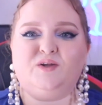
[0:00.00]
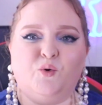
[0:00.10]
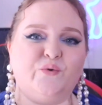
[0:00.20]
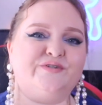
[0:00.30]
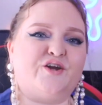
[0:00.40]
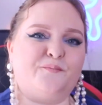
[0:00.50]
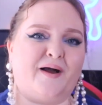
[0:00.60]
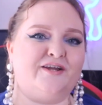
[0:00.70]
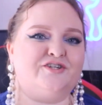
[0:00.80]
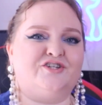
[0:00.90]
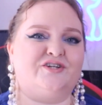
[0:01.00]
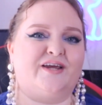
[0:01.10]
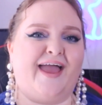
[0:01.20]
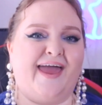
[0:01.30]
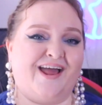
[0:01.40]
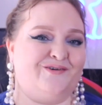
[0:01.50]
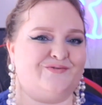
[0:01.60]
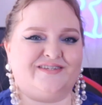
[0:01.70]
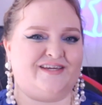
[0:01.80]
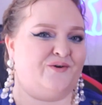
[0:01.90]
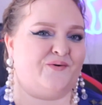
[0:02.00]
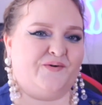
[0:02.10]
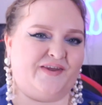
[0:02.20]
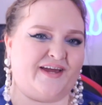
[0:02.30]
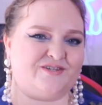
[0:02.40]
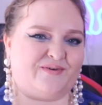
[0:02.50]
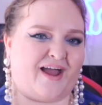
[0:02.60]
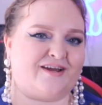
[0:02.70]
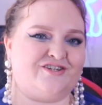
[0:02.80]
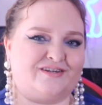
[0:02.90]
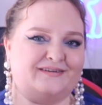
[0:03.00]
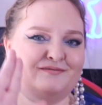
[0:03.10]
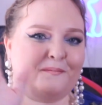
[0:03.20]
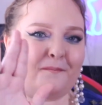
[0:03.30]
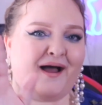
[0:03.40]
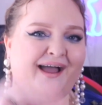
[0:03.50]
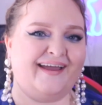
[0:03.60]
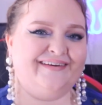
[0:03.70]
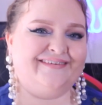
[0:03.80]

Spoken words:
all so much, and I will see you all in the next reaction. Bye!